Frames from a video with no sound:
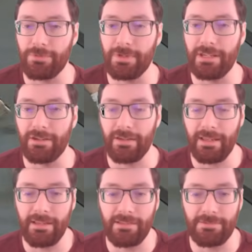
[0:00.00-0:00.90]
to here
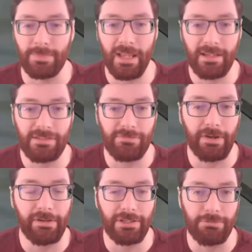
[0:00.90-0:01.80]
is Branden's
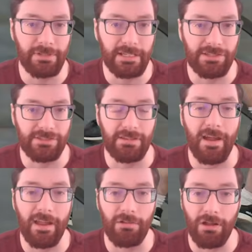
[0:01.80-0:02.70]
very unique
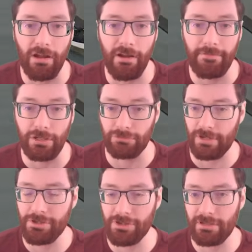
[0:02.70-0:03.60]
style of
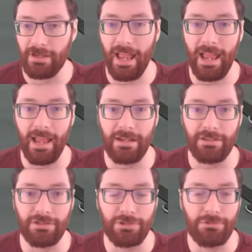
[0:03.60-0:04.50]
aggression
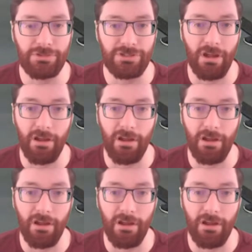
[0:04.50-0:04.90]
and use